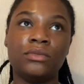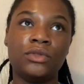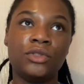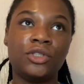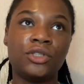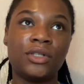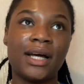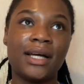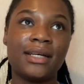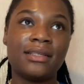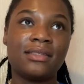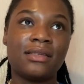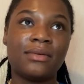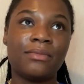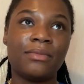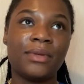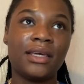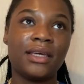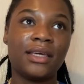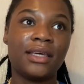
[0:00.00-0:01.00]
Try to
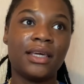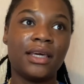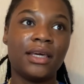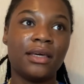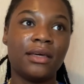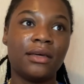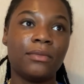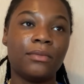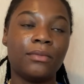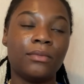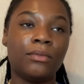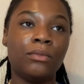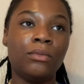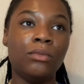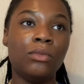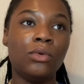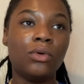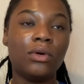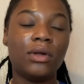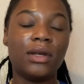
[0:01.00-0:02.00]
make it
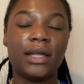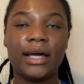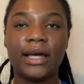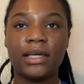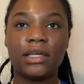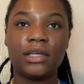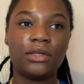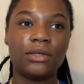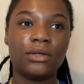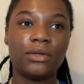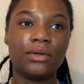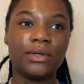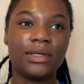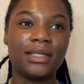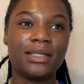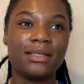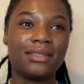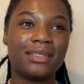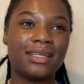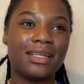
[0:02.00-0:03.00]
more like you,
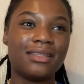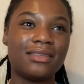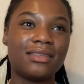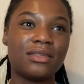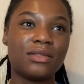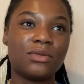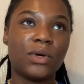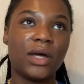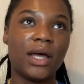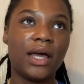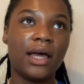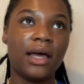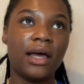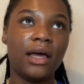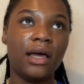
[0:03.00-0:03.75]
in a sense where